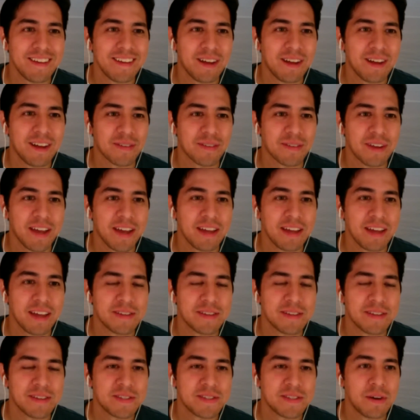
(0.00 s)
right.
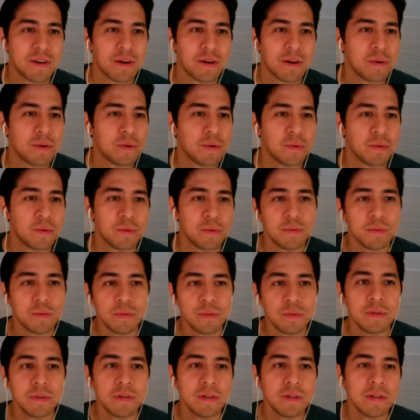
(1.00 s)

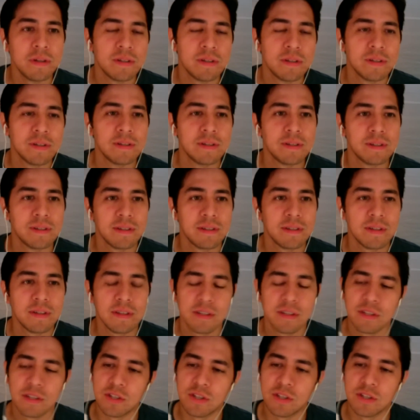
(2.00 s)
So
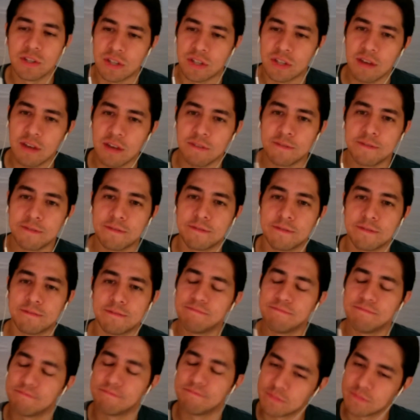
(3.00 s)
Jeff,
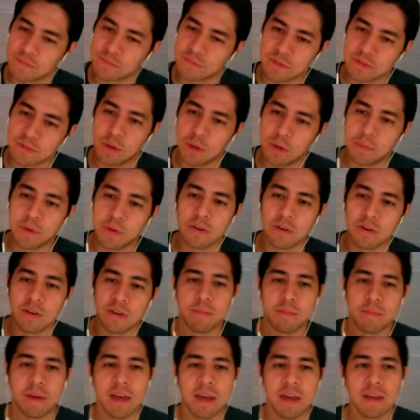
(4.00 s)
hope you're
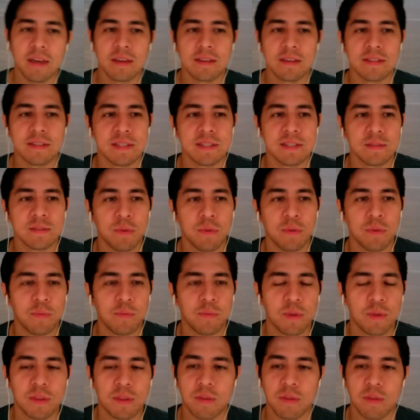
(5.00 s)
hurrying back because he's the one
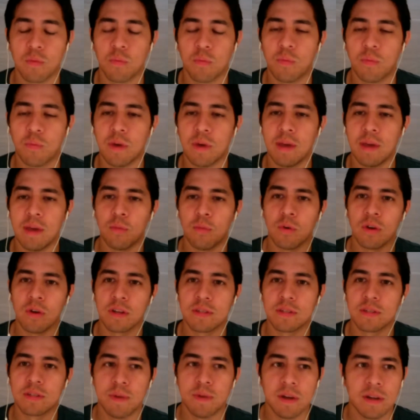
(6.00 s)
with way more
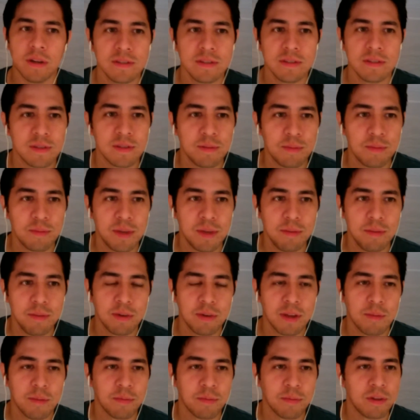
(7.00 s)
experience than me.
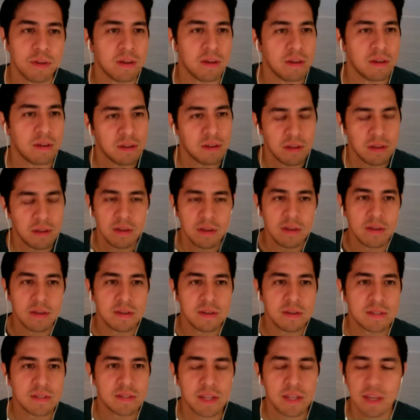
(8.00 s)
But I'm gonna
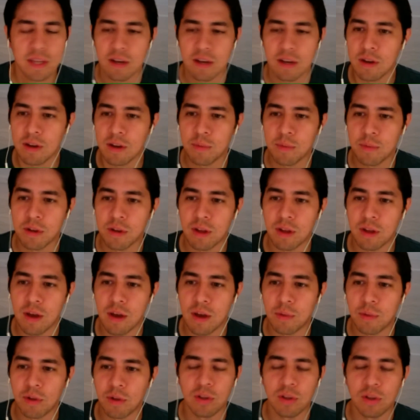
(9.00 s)
sit here and I'm
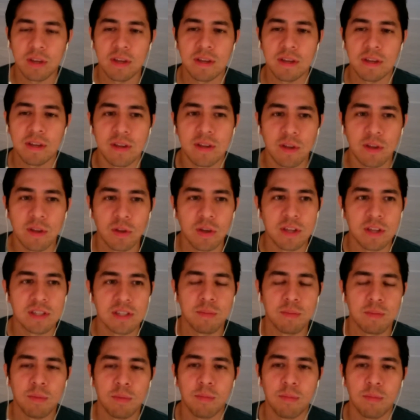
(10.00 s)
gonna look at
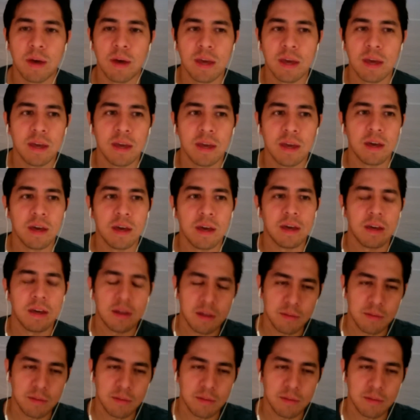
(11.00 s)
some of my